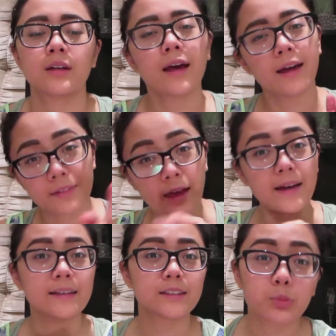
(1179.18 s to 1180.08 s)
And
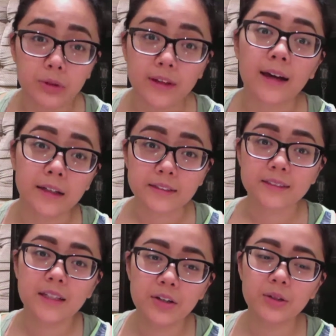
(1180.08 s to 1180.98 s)
that is what that is.
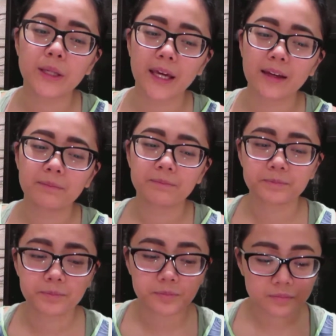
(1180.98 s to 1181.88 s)
Okay.
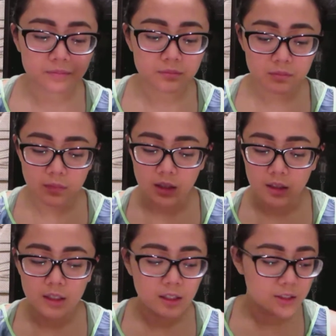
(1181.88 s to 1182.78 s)

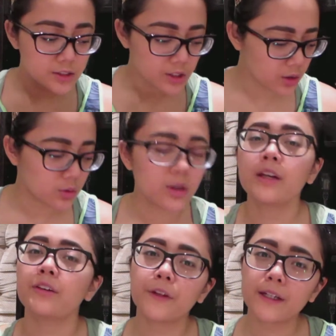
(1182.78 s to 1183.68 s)
So,
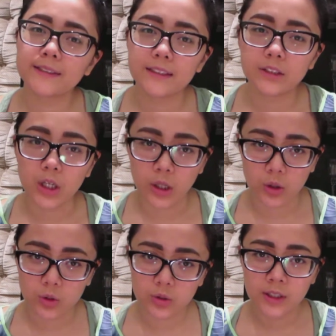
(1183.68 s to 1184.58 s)
if you guys didn't
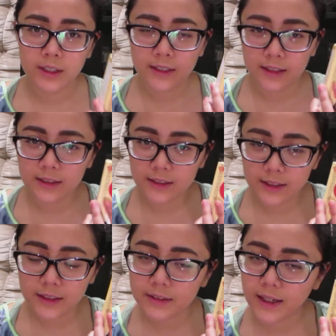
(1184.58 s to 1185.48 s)
know,
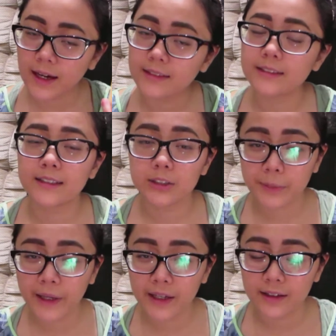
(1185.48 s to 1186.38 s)
KitKat in
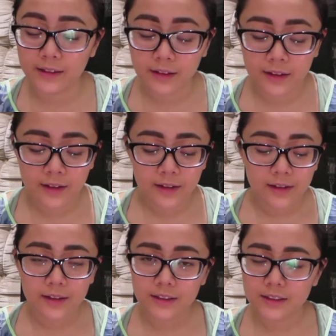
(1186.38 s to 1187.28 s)
Japan
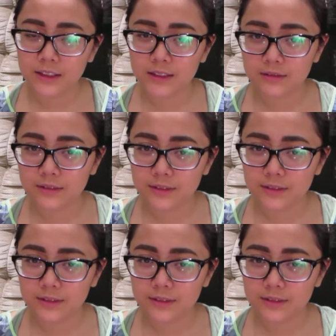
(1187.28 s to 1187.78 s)
is